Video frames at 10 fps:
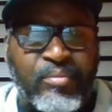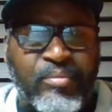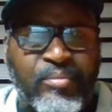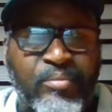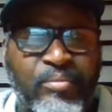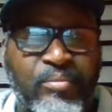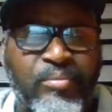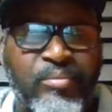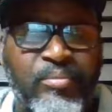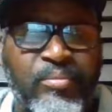
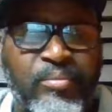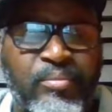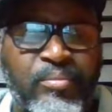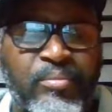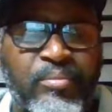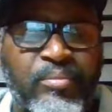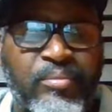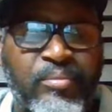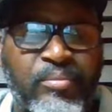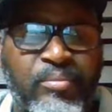
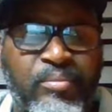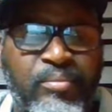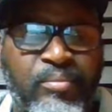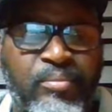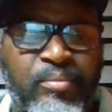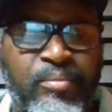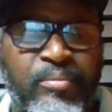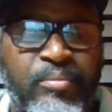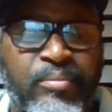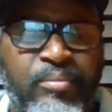
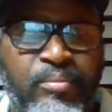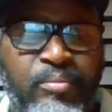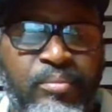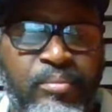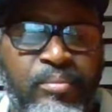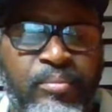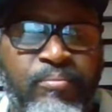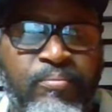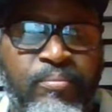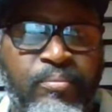
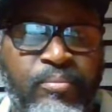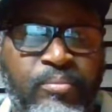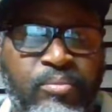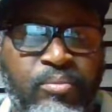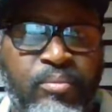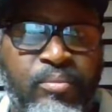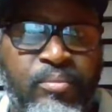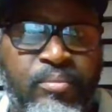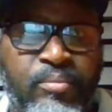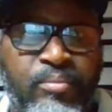
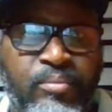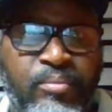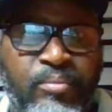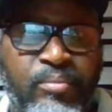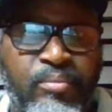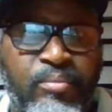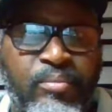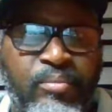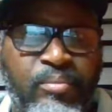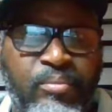This person isn't speaking.